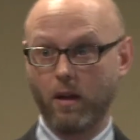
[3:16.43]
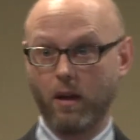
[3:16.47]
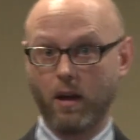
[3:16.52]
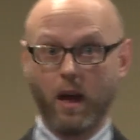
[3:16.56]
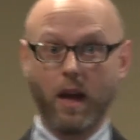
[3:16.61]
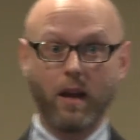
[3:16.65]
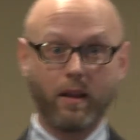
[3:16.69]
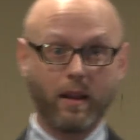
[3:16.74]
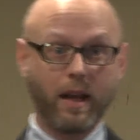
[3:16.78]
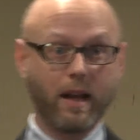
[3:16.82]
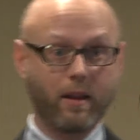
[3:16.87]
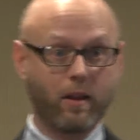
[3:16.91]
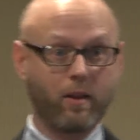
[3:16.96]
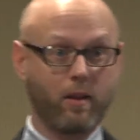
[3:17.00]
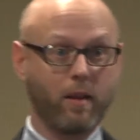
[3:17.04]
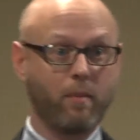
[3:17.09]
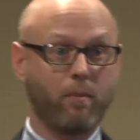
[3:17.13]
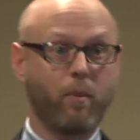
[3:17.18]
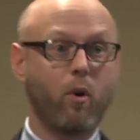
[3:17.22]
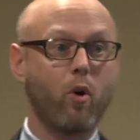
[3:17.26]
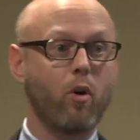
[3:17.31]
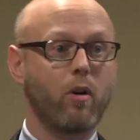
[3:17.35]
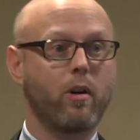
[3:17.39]
And that's
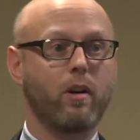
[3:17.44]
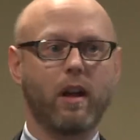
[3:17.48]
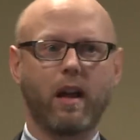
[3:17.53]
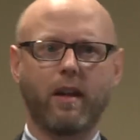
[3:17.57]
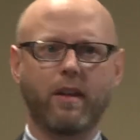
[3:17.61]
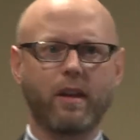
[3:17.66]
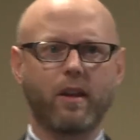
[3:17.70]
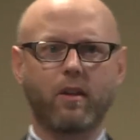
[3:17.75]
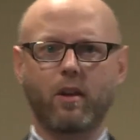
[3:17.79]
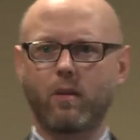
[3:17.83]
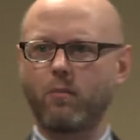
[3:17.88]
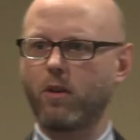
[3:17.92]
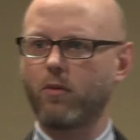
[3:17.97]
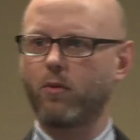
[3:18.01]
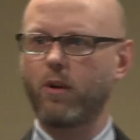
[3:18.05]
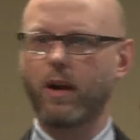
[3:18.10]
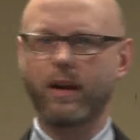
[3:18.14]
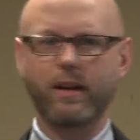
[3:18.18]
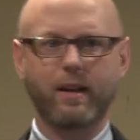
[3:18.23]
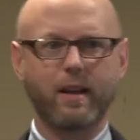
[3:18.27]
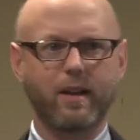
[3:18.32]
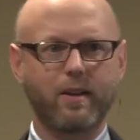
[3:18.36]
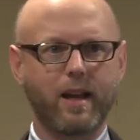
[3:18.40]
important. I think someone
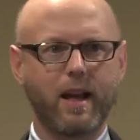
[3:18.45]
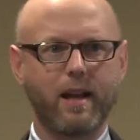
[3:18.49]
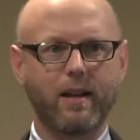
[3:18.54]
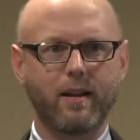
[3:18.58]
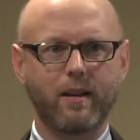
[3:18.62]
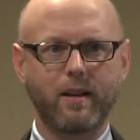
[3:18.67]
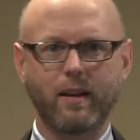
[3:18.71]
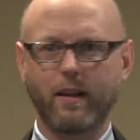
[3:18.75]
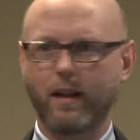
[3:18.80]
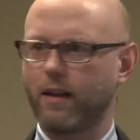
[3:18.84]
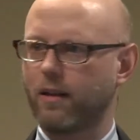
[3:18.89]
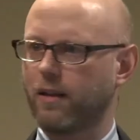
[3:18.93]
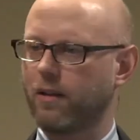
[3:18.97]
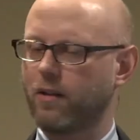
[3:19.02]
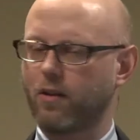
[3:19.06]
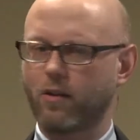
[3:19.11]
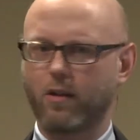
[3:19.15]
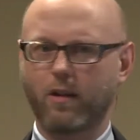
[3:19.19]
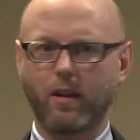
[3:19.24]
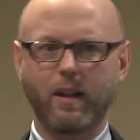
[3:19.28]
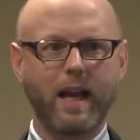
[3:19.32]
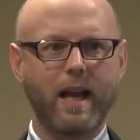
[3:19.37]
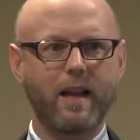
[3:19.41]
rightly said in just
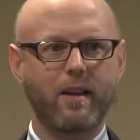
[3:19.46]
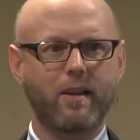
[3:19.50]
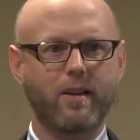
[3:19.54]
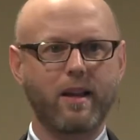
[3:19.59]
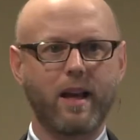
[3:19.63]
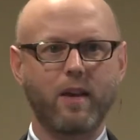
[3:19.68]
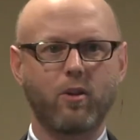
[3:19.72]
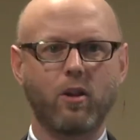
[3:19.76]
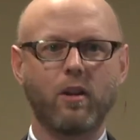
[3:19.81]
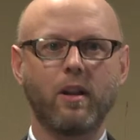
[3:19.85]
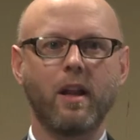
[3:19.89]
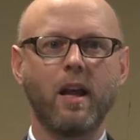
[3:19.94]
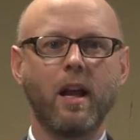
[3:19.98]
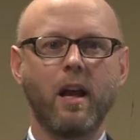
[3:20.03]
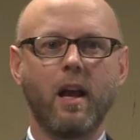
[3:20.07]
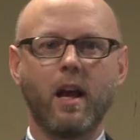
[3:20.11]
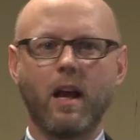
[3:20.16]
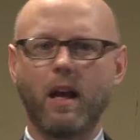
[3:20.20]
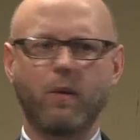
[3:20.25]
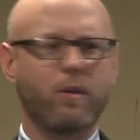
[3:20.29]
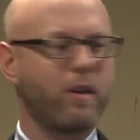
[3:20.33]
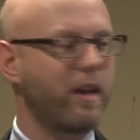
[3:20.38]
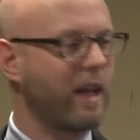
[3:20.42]
the last session,
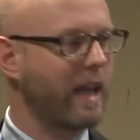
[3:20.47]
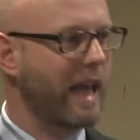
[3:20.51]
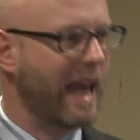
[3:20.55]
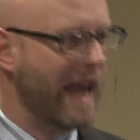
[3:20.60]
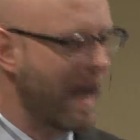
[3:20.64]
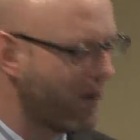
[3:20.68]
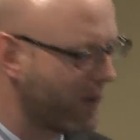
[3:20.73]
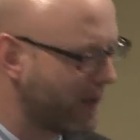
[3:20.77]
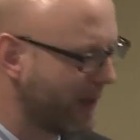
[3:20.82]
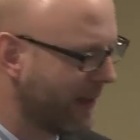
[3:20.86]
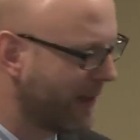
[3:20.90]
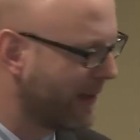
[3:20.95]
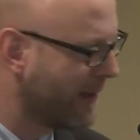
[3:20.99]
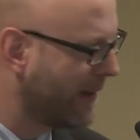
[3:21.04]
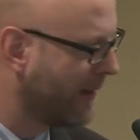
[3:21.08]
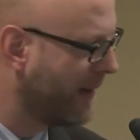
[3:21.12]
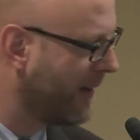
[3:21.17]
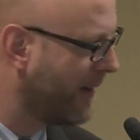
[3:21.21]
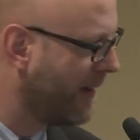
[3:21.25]
it was an accountant.